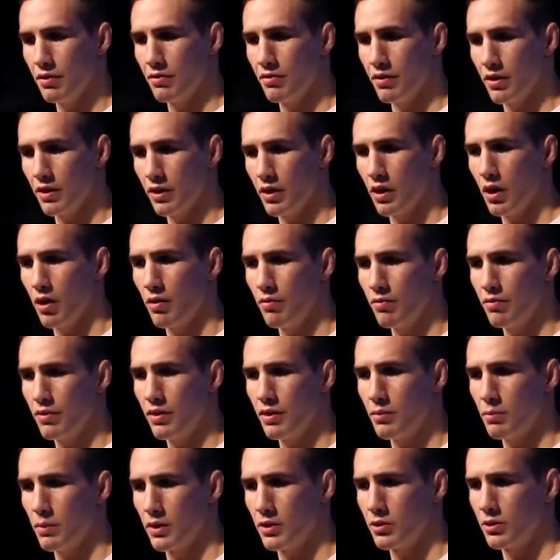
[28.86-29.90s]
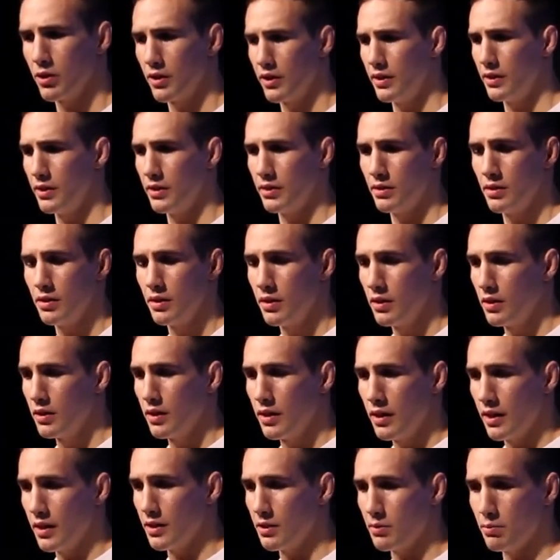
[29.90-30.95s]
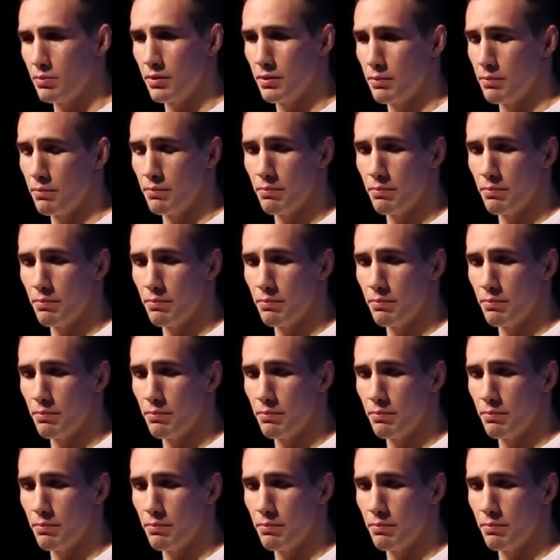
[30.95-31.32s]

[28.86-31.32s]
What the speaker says: very confident. My training has been